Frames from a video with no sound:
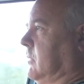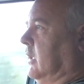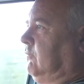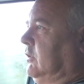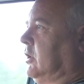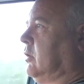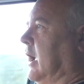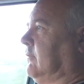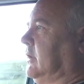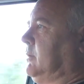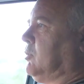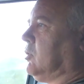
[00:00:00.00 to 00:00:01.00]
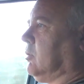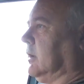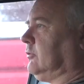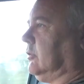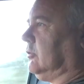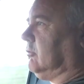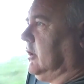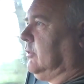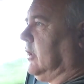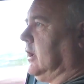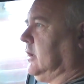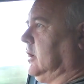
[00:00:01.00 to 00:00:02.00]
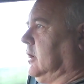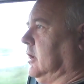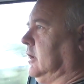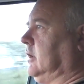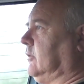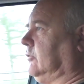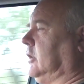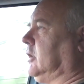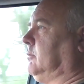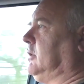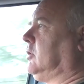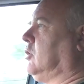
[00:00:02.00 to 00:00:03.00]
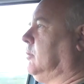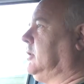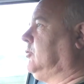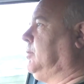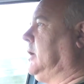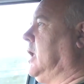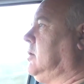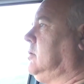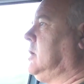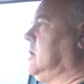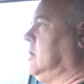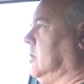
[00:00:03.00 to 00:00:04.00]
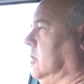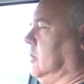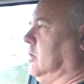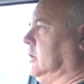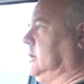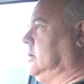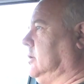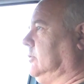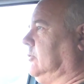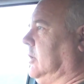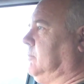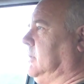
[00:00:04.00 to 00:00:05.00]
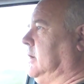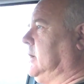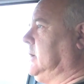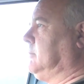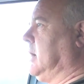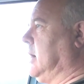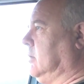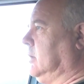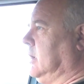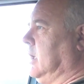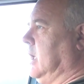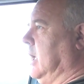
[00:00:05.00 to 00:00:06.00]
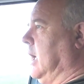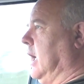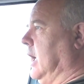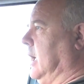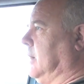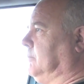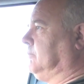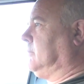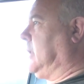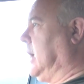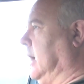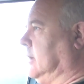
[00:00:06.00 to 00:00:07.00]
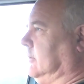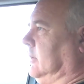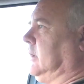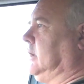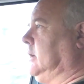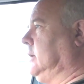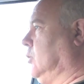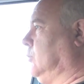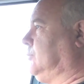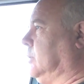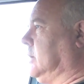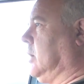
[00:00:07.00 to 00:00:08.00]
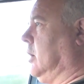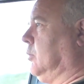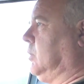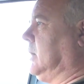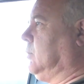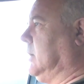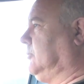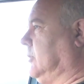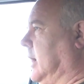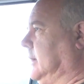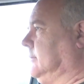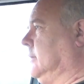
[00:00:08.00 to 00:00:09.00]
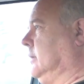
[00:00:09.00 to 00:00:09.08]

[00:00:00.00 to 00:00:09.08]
If you do have any more questions or anything, you can either stick them in the comments below, or you can send me an email at the Hauptwerk hardware website.